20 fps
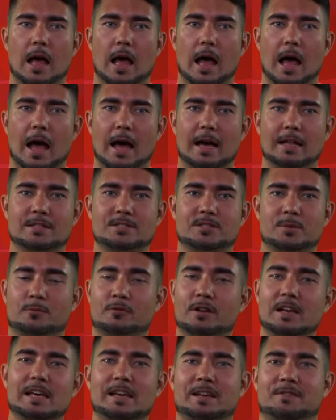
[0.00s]
And some
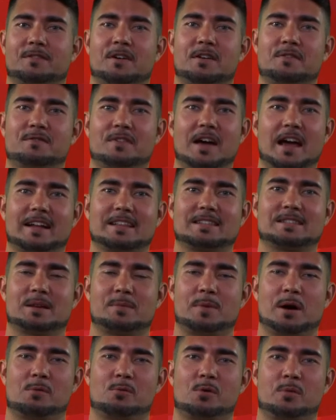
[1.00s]
really fun facts
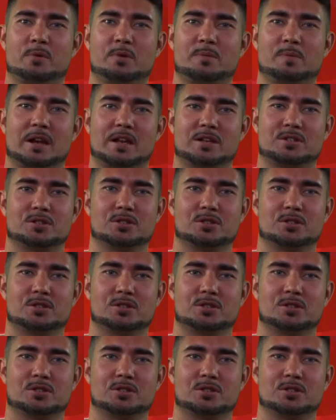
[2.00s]
about what we've managed